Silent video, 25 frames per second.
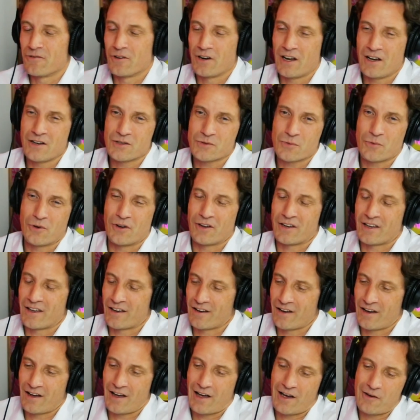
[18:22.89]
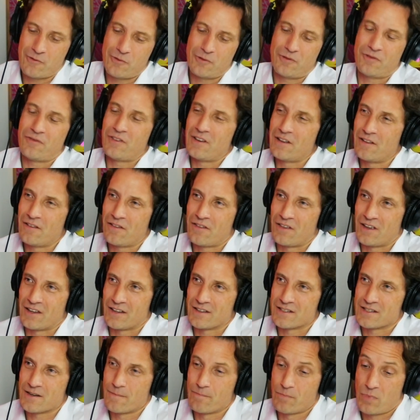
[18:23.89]
When I was working, I would feel
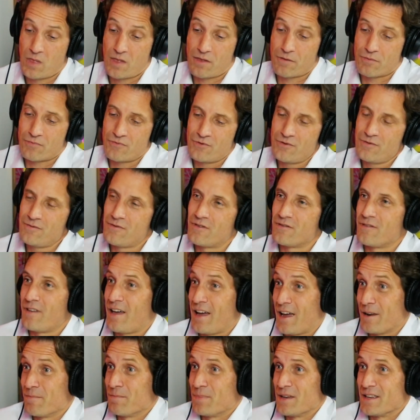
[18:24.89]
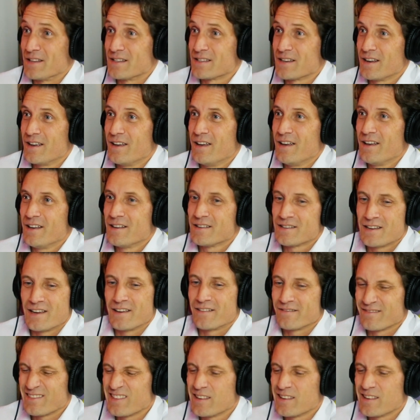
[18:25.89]
things through the handpiece saying,